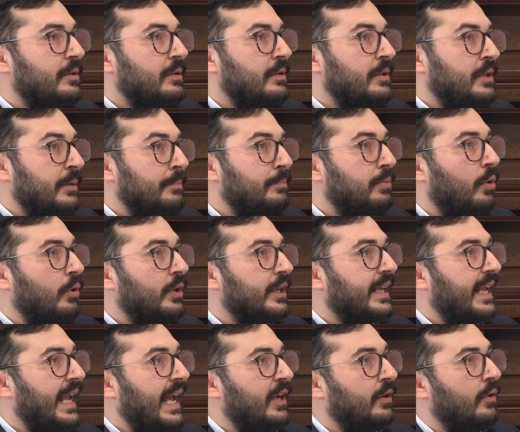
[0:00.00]
employer
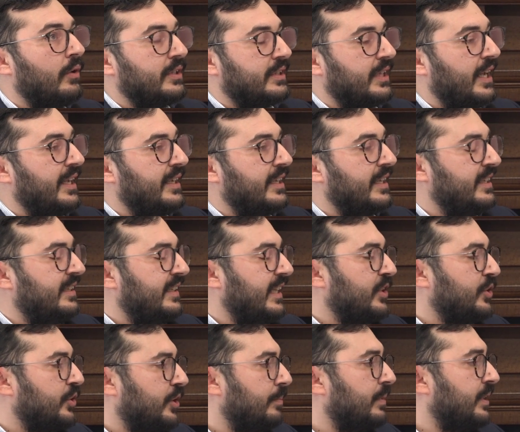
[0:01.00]
cannot take a
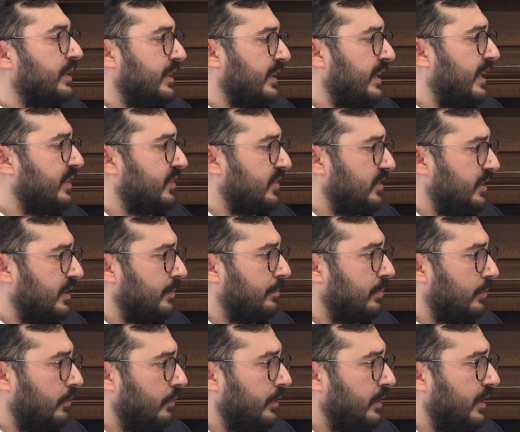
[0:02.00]
detriment against an
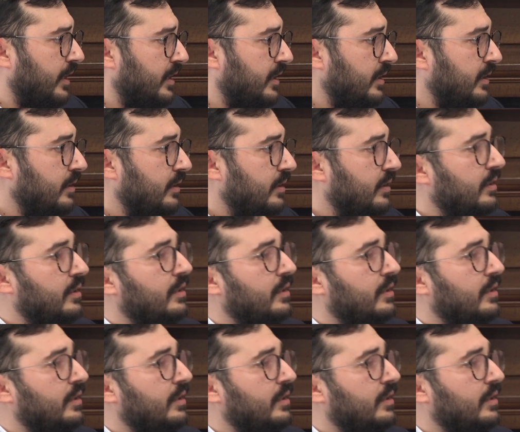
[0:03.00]
employee